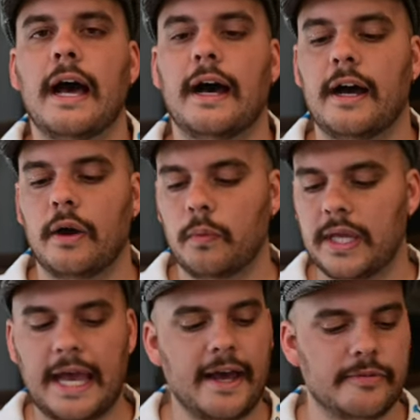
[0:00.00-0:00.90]
Uh,
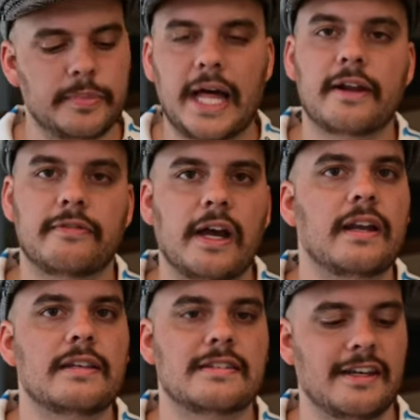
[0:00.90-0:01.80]
we have Black
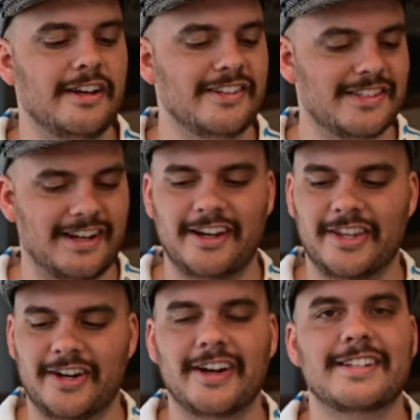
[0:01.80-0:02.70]
Friday sales on
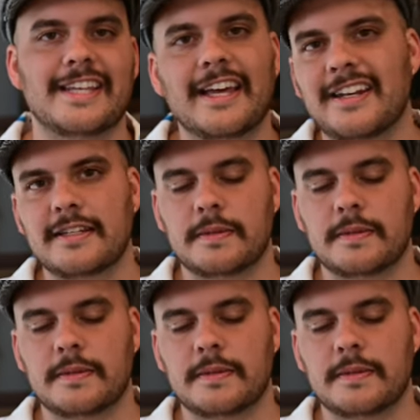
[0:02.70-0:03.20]
the R10.